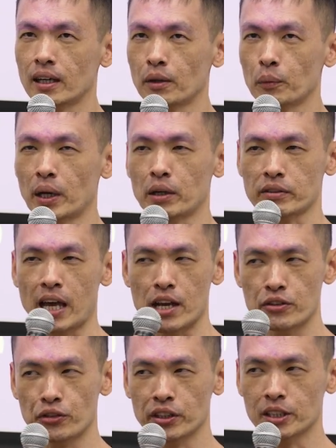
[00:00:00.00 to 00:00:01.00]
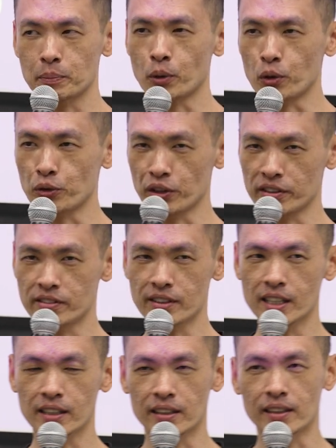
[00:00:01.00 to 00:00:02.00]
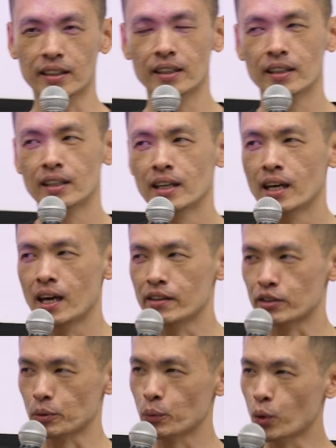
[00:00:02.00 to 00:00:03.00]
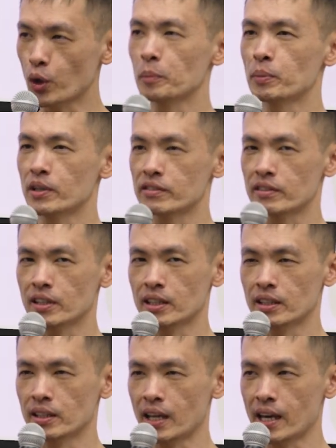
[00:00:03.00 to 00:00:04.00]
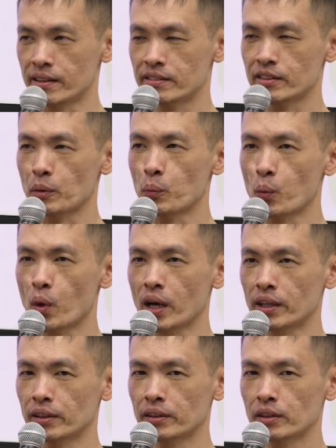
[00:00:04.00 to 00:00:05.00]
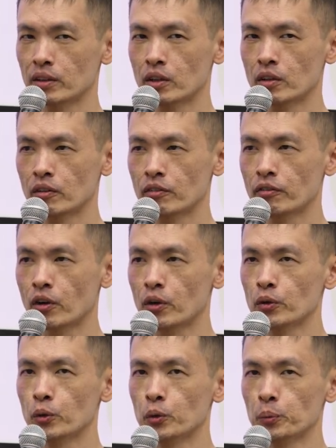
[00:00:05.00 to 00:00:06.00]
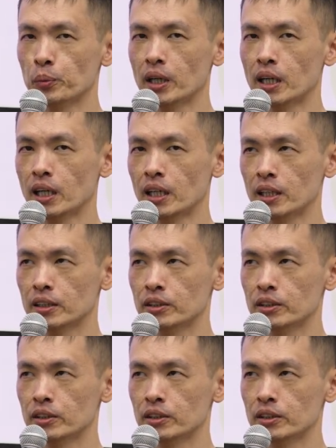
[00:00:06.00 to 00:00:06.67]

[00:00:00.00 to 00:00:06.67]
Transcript: when I was entering the poetry scene as a queer person, as someone for whom I